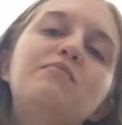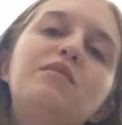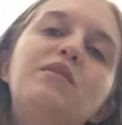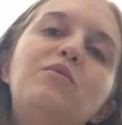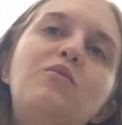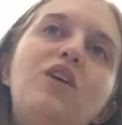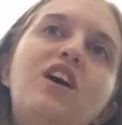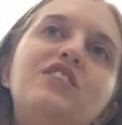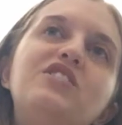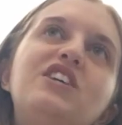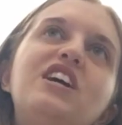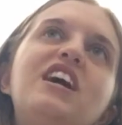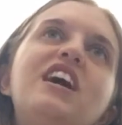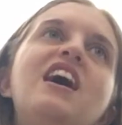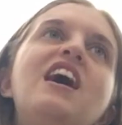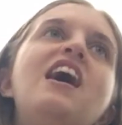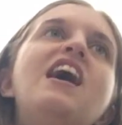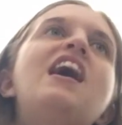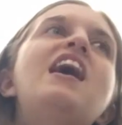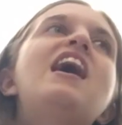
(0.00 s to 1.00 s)
been watching,
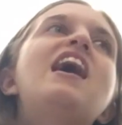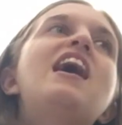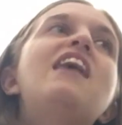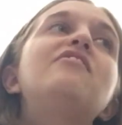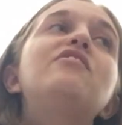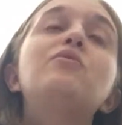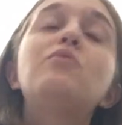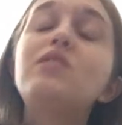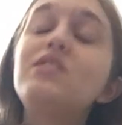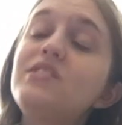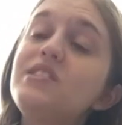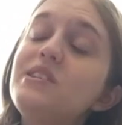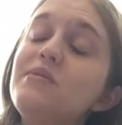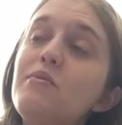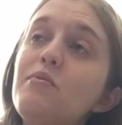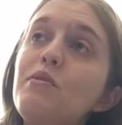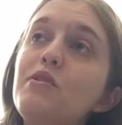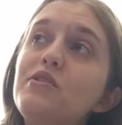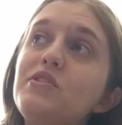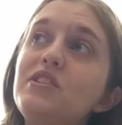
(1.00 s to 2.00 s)
and there was some
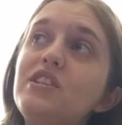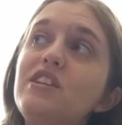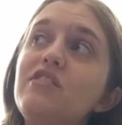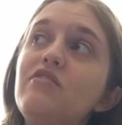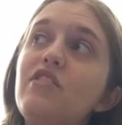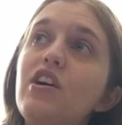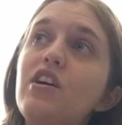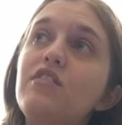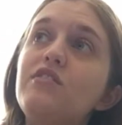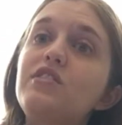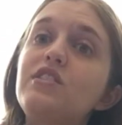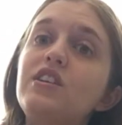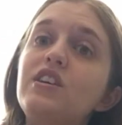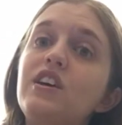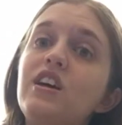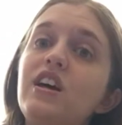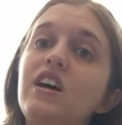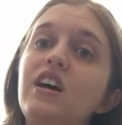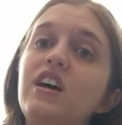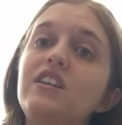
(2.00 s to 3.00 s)
emotion involved.
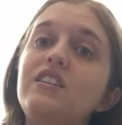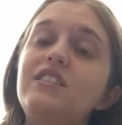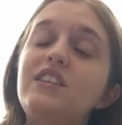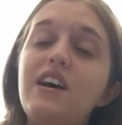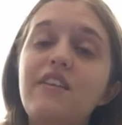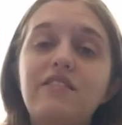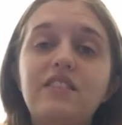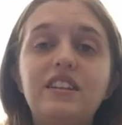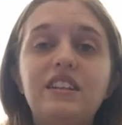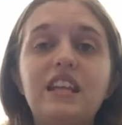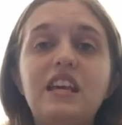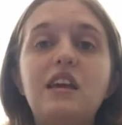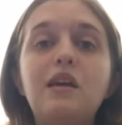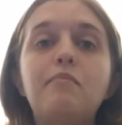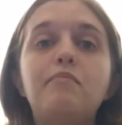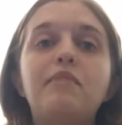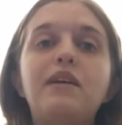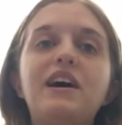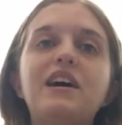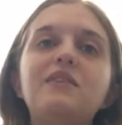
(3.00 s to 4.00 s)

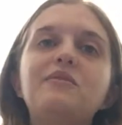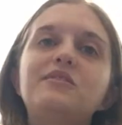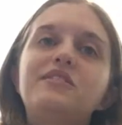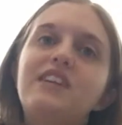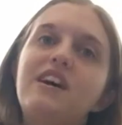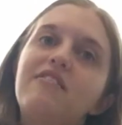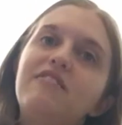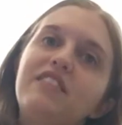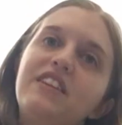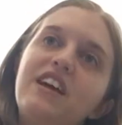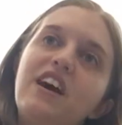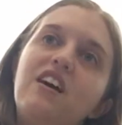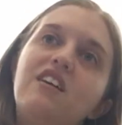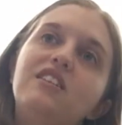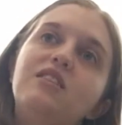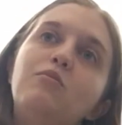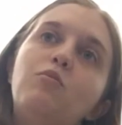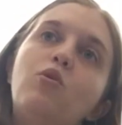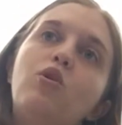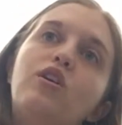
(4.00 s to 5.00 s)
Definitely, but it was definitely
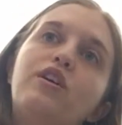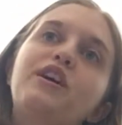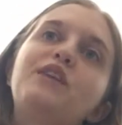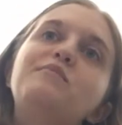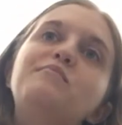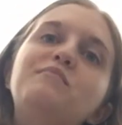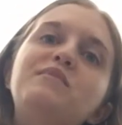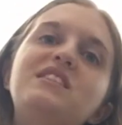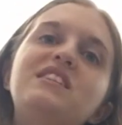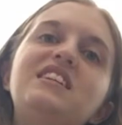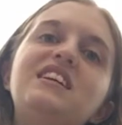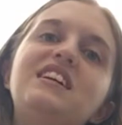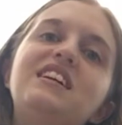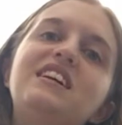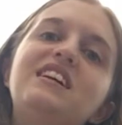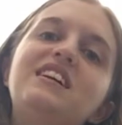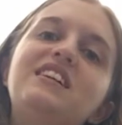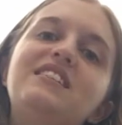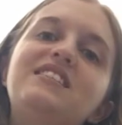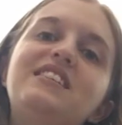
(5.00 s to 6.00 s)
on the more comedic
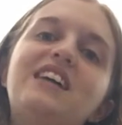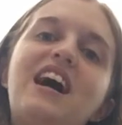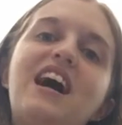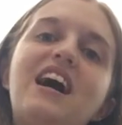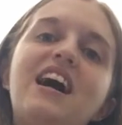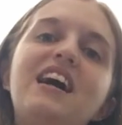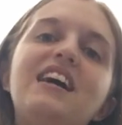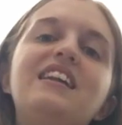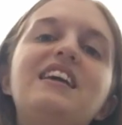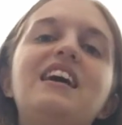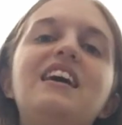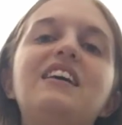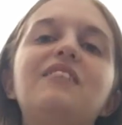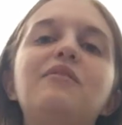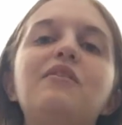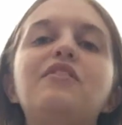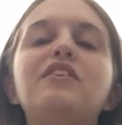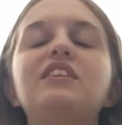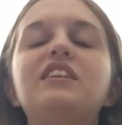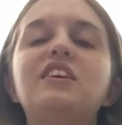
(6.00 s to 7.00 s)
side
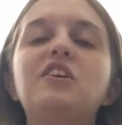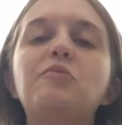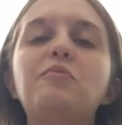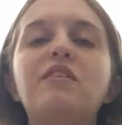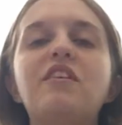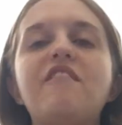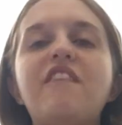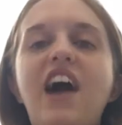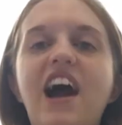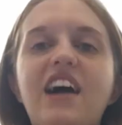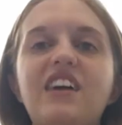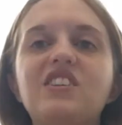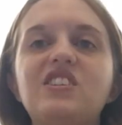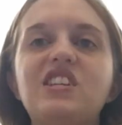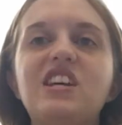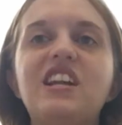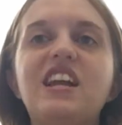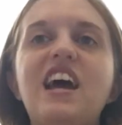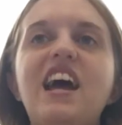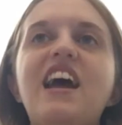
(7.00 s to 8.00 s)
with a little bit of
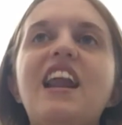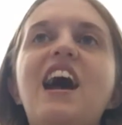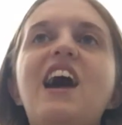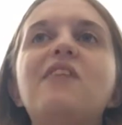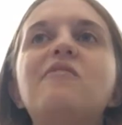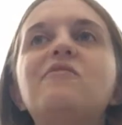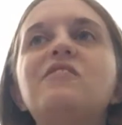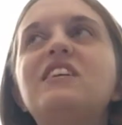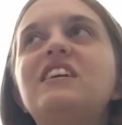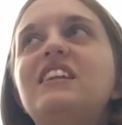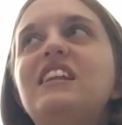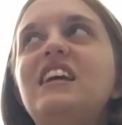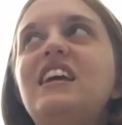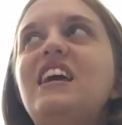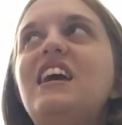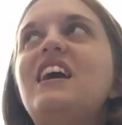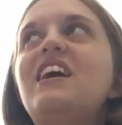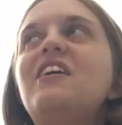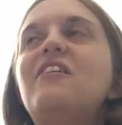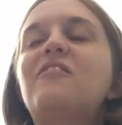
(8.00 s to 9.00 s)
action, and I
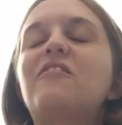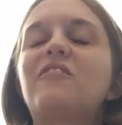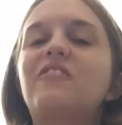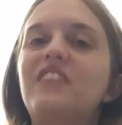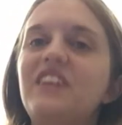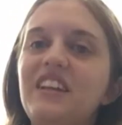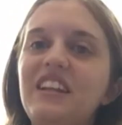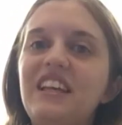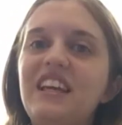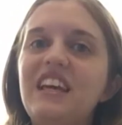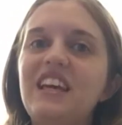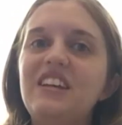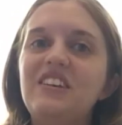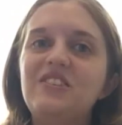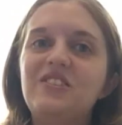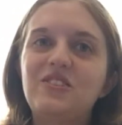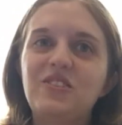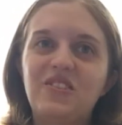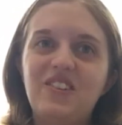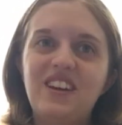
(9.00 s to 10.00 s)
really, really
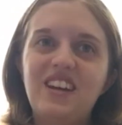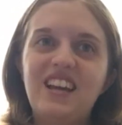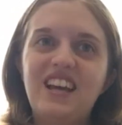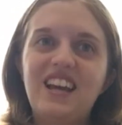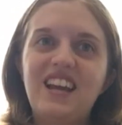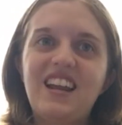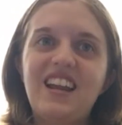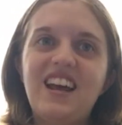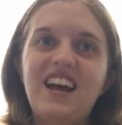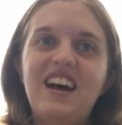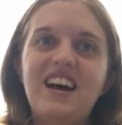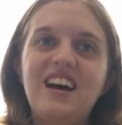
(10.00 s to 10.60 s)
enjoyed it.